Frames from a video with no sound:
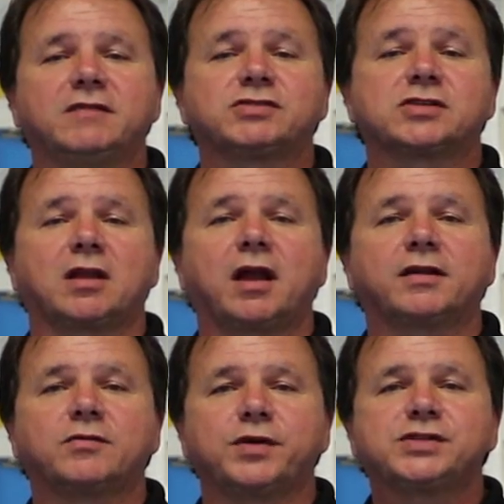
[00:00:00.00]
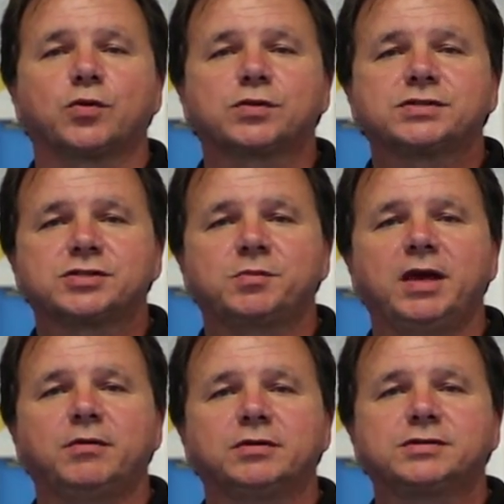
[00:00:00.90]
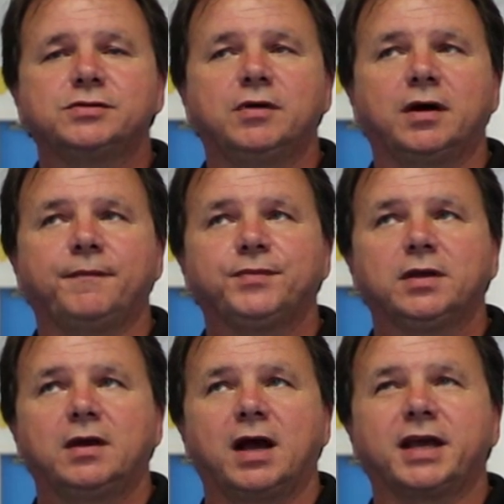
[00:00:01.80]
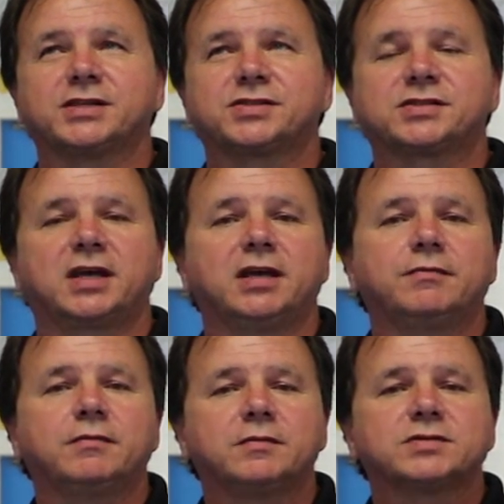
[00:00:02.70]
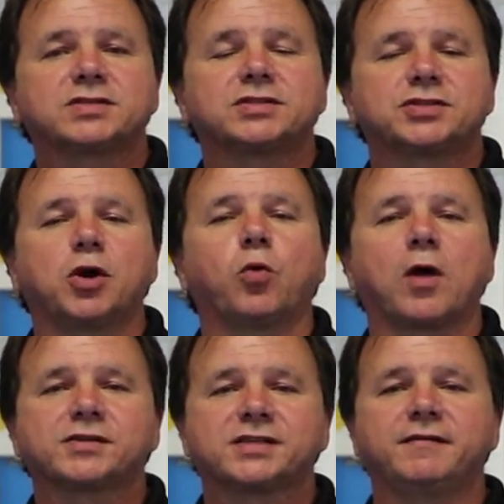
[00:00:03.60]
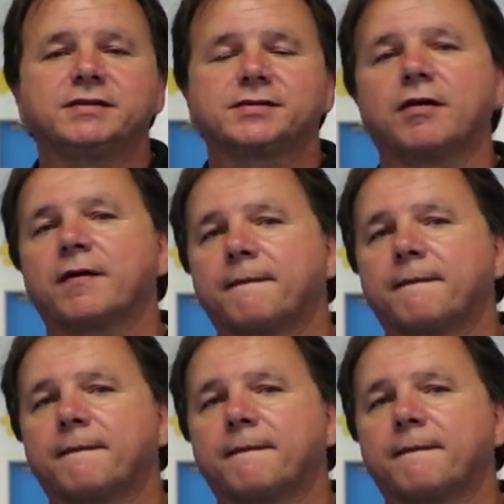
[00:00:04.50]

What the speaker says: gives us a lot of resources to be able to, show where our savings are.